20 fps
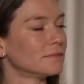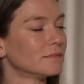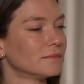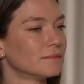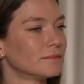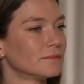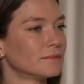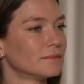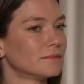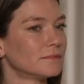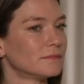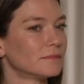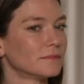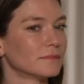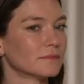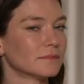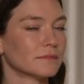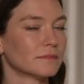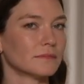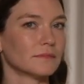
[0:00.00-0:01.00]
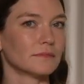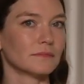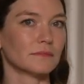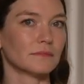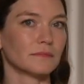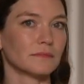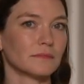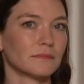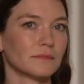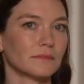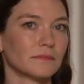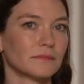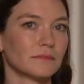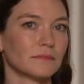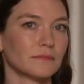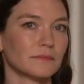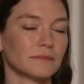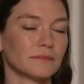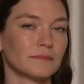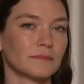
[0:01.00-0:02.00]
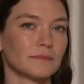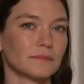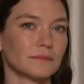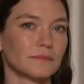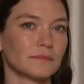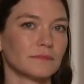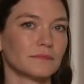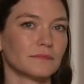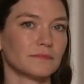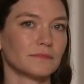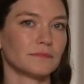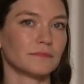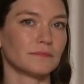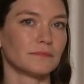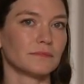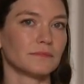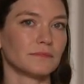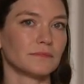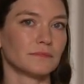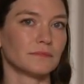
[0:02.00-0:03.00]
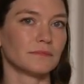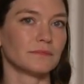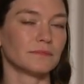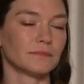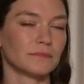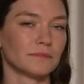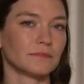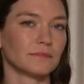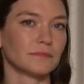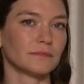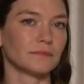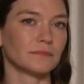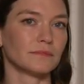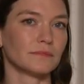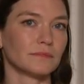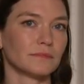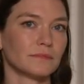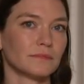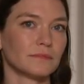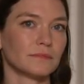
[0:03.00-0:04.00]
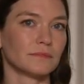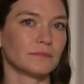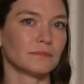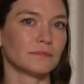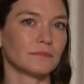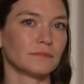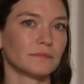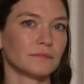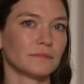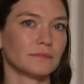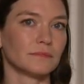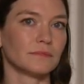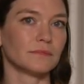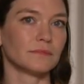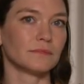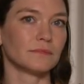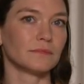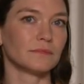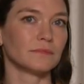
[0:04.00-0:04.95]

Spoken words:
This person isn't speaking.